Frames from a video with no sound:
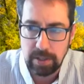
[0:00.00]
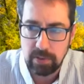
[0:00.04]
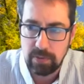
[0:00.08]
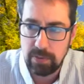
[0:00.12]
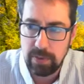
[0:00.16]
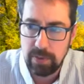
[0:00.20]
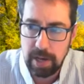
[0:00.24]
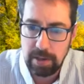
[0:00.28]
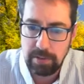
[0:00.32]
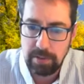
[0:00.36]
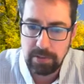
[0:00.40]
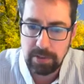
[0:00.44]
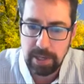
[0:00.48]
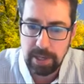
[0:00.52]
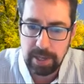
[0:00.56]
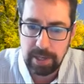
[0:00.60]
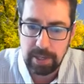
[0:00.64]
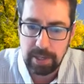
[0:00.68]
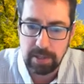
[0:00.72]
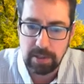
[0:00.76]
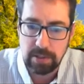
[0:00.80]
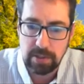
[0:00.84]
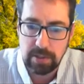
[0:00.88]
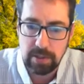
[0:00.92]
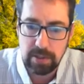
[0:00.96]
5
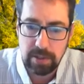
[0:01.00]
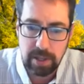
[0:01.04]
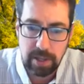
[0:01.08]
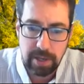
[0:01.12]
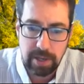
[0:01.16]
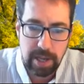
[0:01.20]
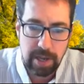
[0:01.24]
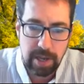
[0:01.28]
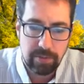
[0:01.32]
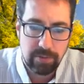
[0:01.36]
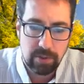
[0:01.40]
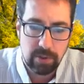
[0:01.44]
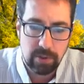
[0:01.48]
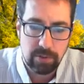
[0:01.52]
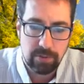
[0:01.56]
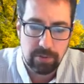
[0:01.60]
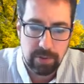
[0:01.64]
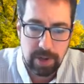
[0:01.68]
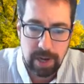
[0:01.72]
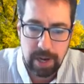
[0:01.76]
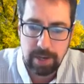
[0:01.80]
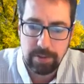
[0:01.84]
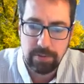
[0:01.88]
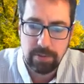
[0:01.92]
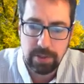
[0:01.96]
seconds, then after
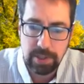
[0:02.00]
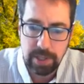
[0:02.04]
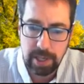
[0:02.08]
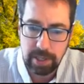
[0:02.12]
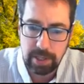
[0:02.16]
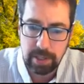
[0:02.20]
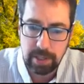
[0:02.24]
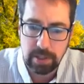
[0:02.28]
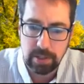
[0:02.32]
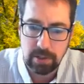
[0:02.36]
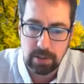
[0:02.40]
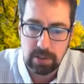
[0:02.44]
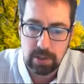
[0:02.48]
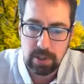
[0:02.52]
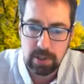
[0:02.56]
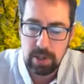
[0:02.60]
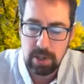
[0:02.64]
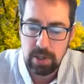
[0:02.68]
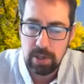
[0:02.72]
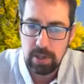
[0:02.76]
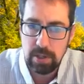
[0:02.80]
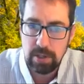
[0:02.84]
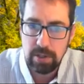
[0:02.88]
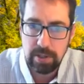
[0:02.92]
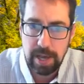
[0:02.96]
5 seconds,
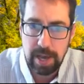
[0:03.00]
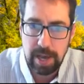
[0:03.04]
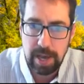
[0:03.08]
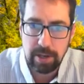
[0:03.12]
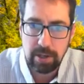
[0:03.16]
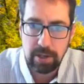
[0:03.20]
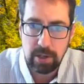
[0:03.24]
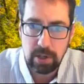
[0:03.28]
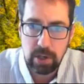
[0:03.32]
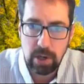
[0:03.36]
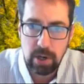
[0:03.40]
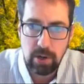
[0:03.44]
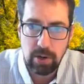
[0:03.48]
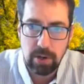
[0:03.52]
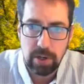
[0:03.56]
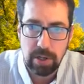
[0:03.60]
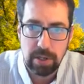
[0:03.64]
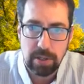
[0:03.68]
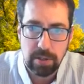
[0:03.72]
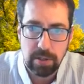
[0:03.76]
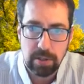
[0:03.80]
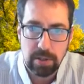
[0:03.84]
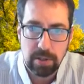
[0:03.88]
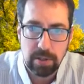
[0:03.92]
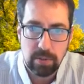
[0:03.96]
that current,
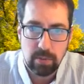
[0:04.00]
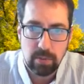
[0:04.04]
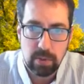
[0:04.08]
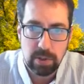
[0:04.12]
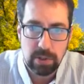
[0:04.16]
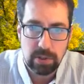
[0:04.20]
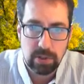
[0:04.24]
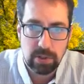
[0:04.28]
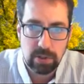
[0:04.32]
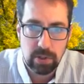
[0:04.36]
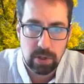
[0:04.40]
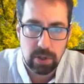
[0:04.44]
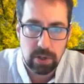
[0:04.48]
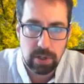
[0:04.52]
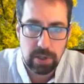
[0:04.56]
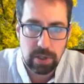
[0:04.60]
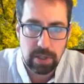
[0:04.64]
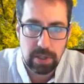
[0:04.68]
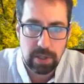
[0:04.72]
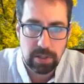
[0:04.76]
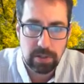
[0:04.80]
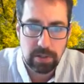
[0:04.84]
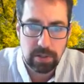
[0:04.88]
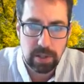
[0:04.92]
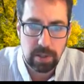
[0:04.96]
which started
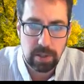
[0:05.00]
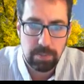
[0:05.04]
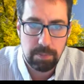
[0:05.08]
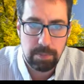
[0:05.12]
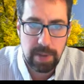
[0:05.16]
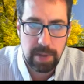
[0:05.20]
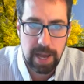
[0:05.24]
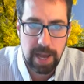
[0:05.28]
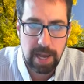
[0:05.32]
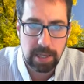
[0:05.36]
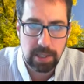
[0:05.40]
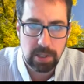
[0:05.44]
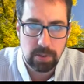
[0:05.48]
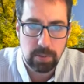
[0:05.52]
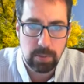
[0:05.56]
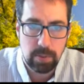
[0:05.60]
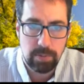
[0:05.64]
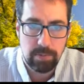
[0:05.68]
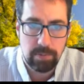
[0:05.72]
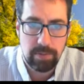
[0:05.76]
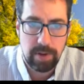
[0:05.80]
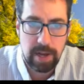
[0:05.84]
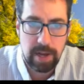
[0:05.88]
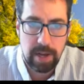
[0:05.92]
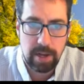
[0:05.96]
at some maximum
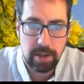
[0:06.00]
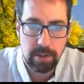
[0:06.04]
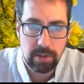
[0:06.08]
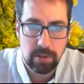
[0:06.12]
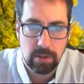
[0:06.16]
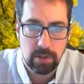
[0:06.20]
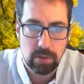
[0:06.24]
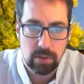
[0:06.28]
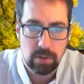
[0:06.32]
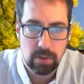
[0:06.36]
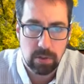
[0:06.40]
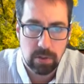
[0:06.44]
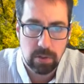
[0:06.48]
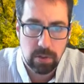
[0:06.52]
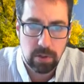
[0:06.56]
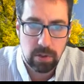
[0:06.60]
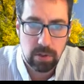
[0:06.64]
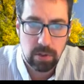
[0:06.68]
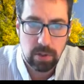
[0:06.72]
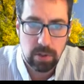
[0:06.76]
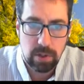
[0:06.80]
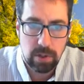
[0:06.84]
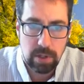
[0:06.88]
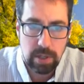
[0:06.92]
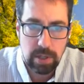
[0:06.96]
value,
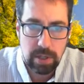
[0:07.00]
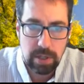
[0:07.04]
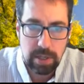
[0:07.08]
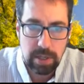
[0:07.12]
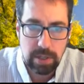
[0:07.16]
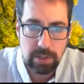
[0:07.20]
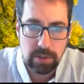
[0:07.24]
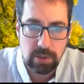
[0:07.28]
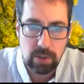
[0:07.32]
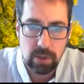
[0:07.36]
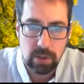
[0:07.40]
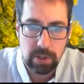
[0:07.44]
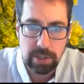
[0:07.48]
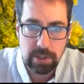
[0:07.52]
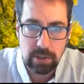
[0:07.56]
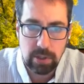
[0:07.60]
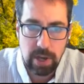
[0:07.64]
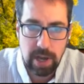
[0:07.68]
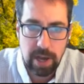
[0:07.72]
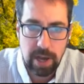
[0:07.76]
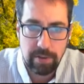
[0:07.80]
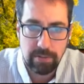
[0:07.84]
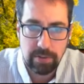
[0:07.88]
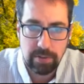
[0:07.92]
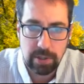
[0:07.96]
is going to
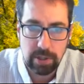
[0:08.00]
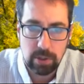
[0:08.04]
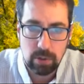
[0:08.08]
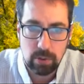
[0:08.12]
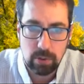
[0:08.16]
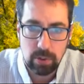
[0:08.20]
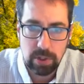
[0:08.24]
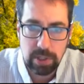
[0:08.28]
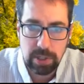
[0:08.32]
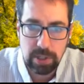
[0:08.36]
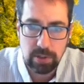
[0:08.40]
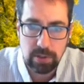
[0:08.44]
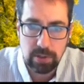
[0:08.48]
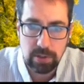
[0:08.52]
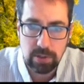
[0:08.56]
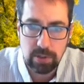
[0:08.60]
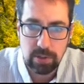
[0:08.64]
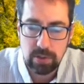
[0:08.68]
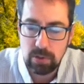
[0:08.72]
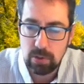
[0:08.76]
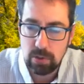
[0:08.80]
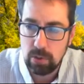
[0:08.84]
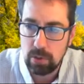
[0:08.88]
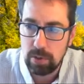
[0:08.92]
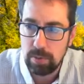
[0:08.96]
have
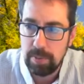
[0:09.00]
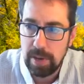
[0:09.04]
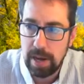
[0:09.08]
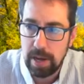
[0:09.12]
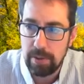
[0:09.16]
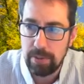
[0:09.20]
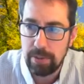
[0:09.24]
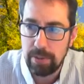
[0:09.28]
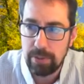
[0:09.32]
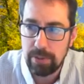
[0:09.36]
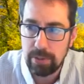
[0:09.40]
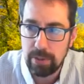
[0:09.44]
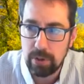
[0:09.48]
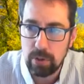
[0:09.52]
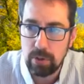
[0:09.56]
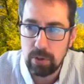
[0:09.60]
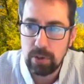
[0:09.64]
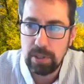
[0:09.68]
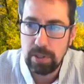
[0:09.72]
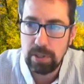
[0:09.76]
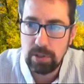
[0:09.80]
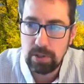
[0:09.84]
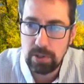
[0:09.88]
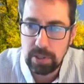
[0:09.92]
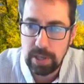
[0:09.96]
decreased to about
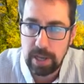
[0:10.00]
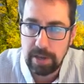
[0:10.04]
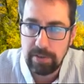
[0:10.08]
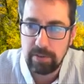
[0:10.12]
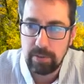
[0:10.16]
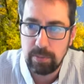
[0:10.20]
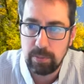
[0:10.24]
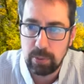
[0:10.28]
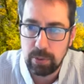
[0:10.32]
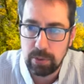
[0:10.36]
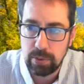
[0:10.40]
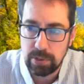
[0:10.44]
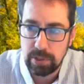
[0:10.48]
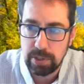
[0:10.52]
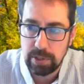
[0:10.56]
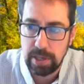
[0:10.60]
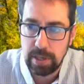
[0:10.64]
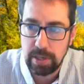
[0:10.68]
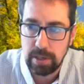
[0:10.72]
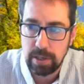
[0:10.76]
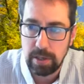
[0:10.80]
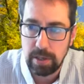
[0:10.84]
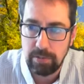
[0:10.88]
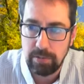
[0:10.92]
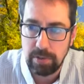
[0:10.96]
37%
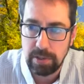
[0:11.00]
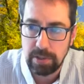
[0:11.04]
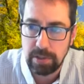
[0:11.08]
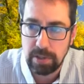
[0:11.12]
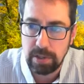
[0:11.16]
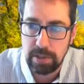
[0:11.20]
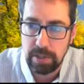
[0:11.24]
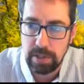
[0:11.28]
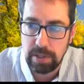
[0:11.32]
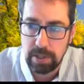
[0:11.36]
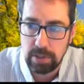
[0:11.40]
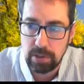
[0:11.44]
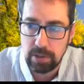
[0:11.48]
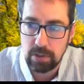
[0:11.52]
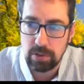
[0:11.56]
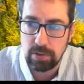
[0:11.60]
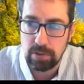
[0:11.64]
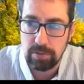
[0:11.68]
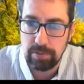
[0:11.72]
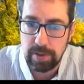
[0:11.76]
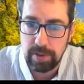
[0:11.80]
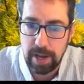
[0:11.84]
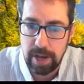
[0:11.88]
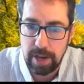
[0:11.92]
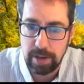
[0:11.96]
of its initial
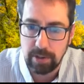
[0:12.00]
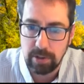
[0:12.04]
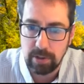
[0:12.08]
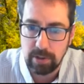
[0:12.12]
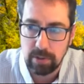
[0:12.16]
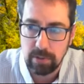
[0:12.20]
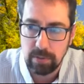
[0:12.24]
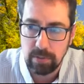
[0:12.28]
value.